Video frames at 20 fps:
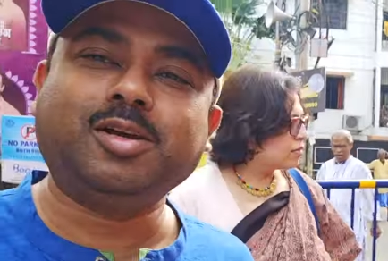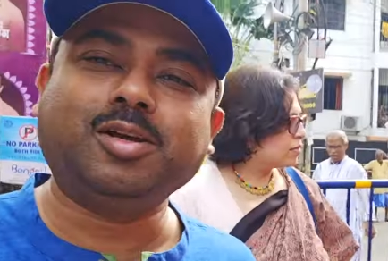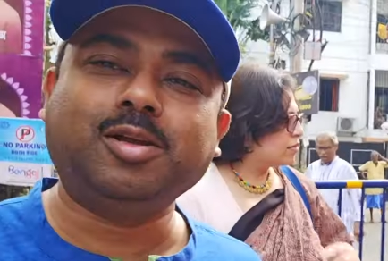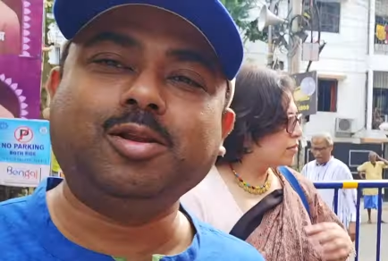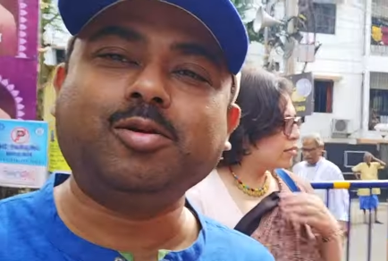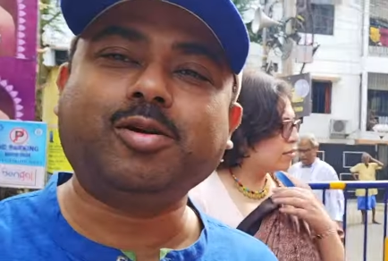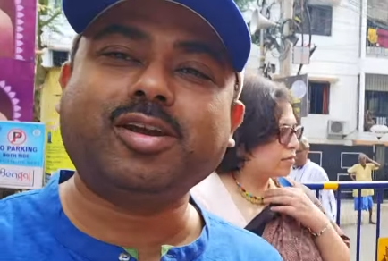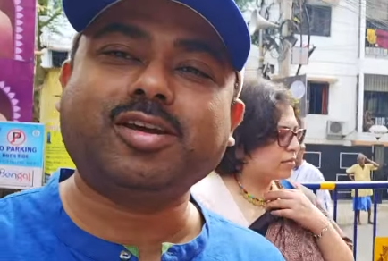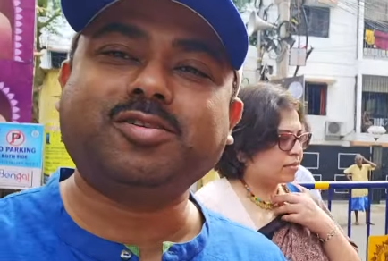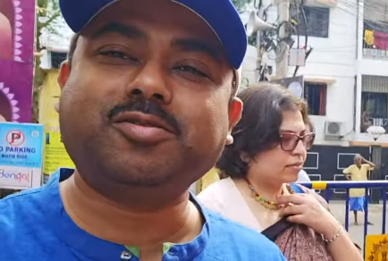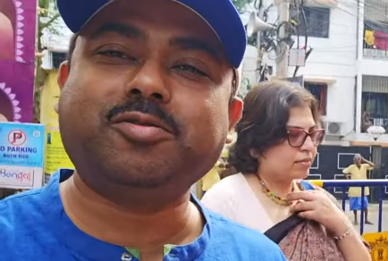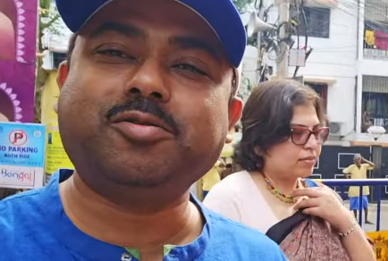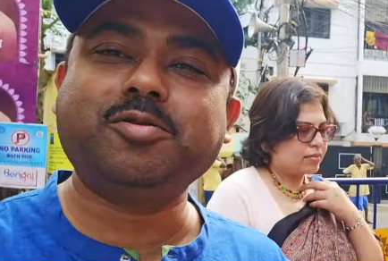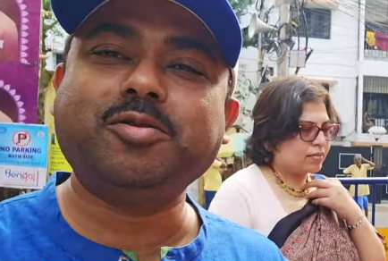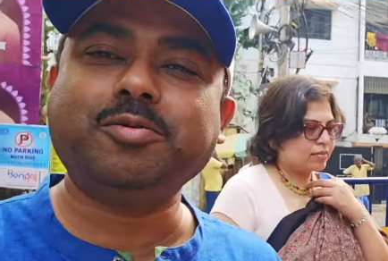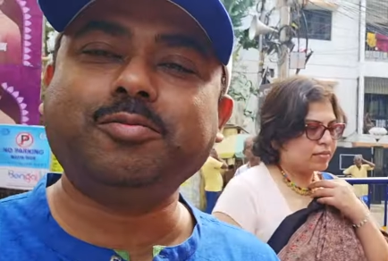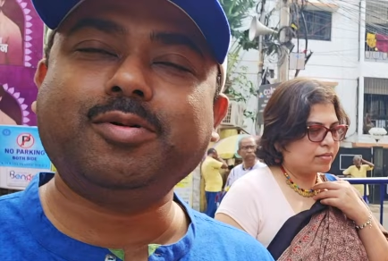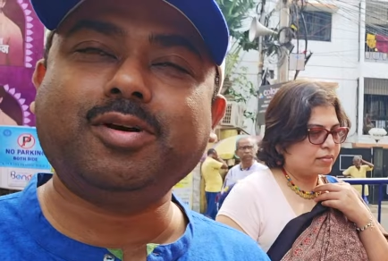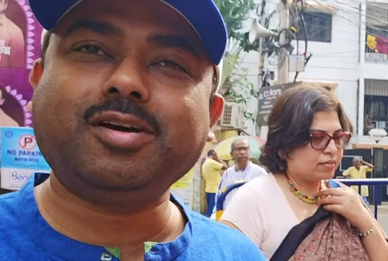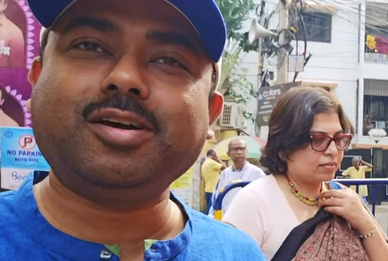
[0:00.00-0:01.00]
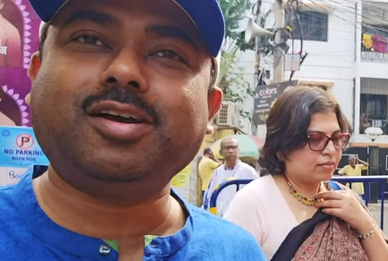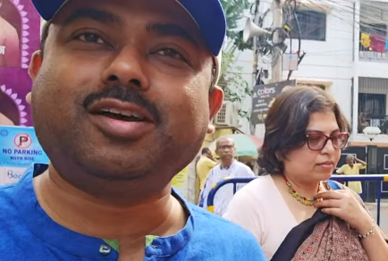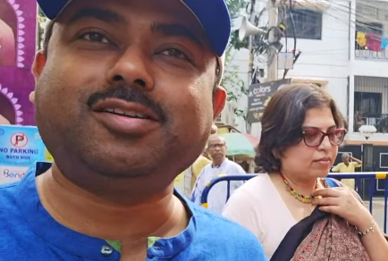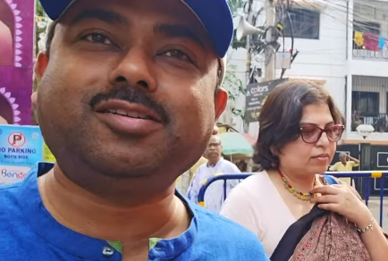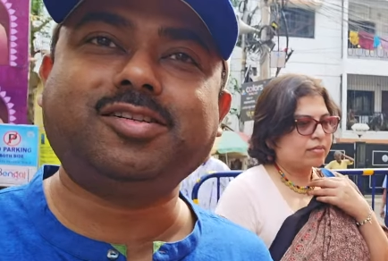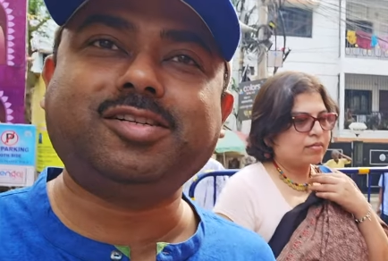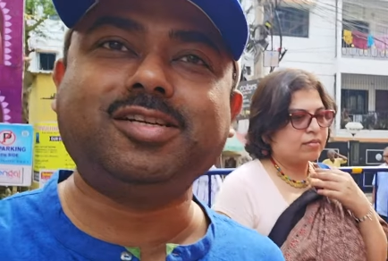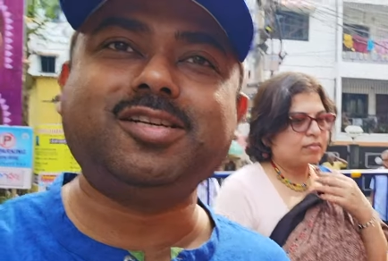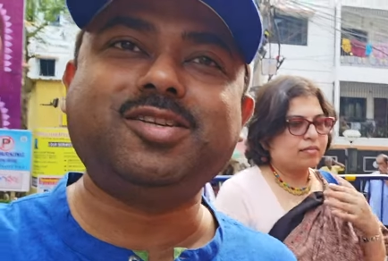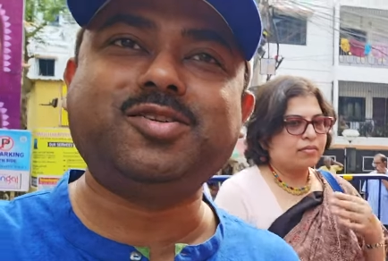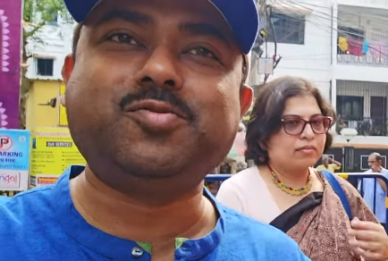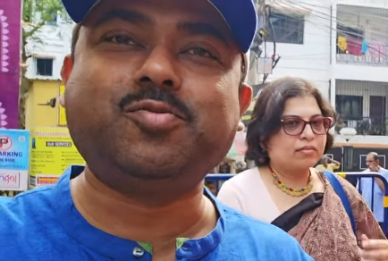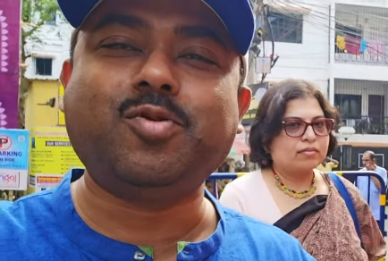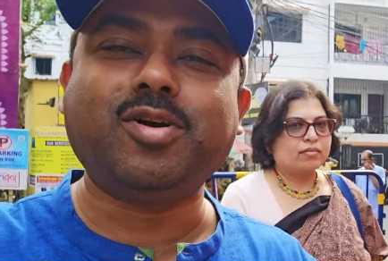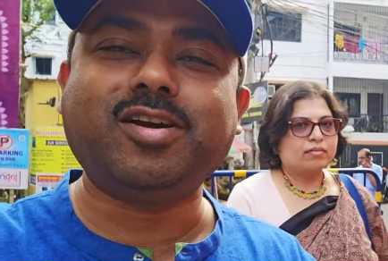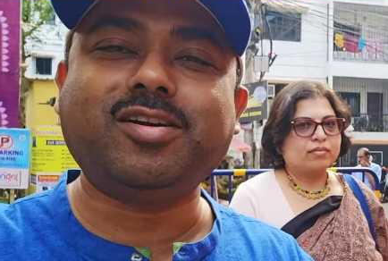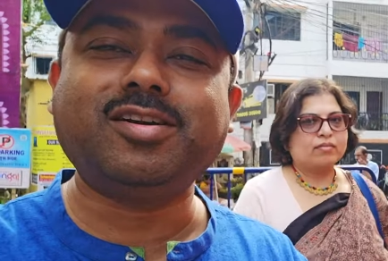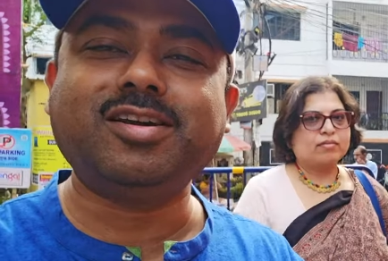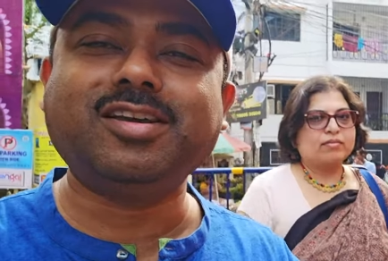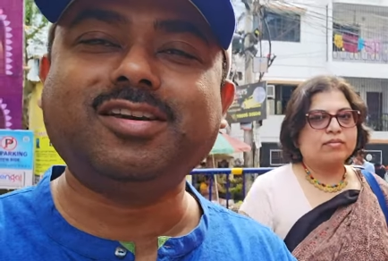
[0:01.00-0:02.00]
Speaker 1: Look at Aruneema, and she is
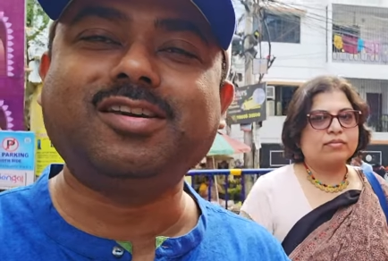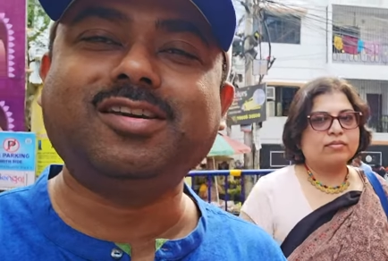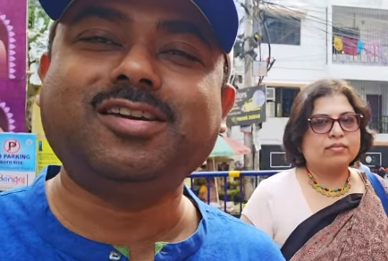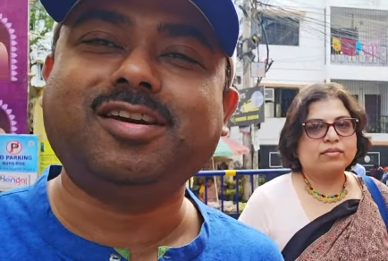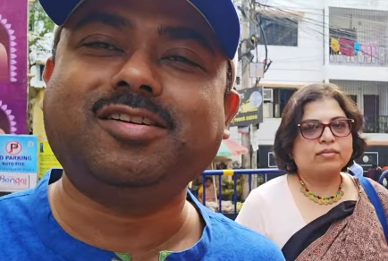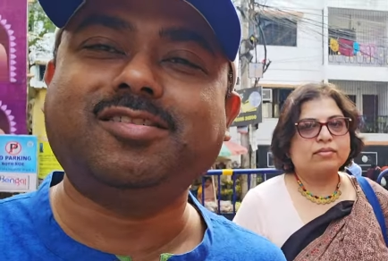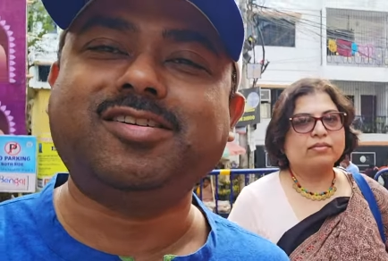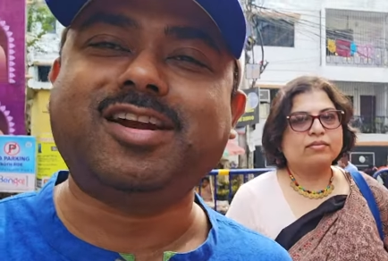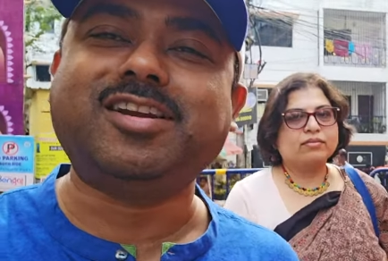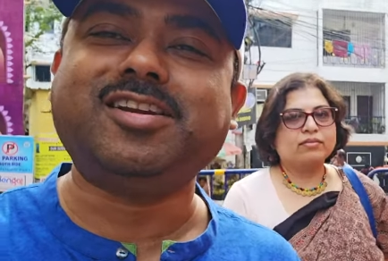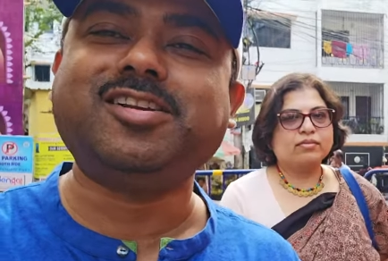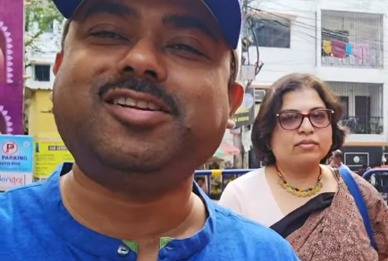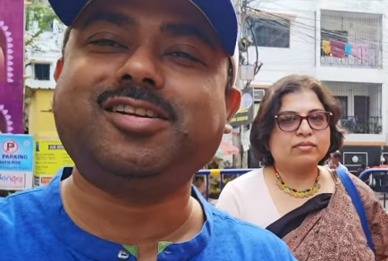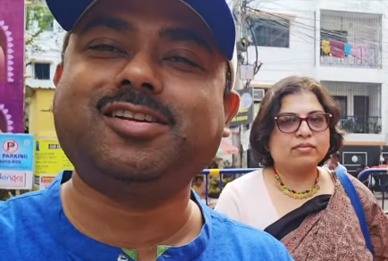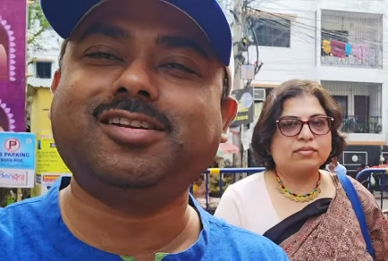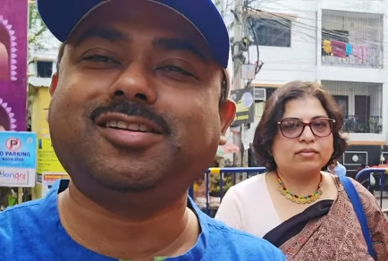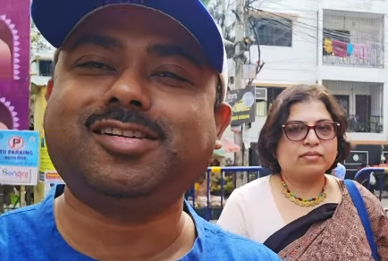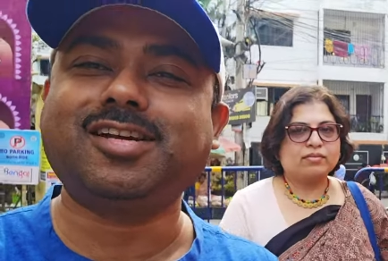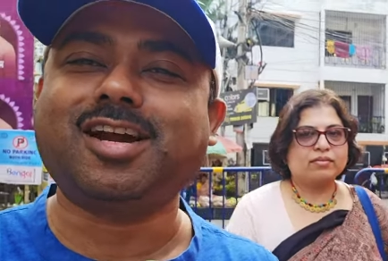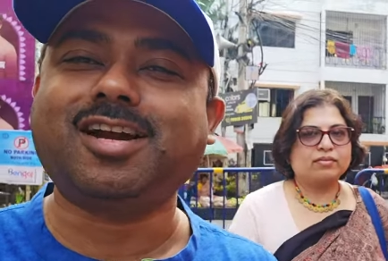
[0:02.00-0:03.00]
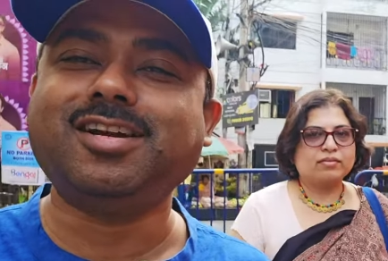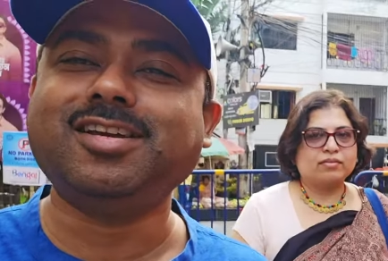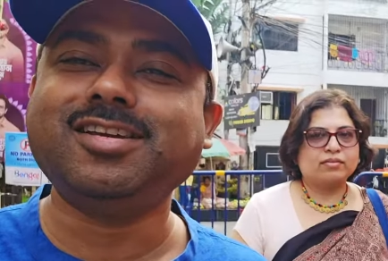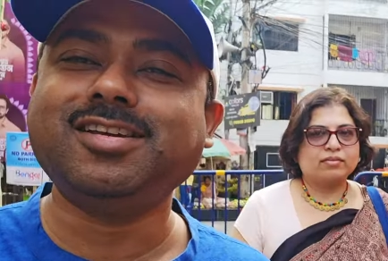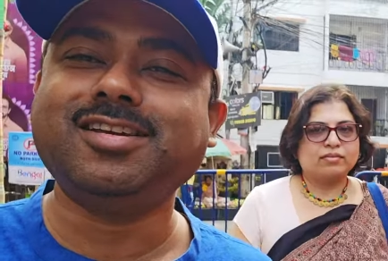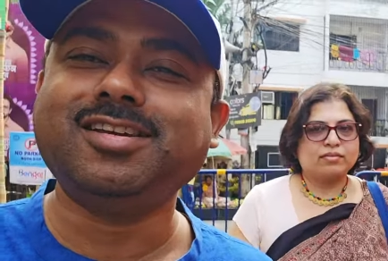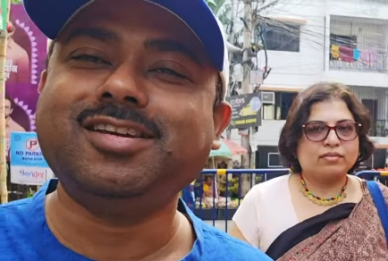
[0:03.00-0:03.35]
wearing traditional sari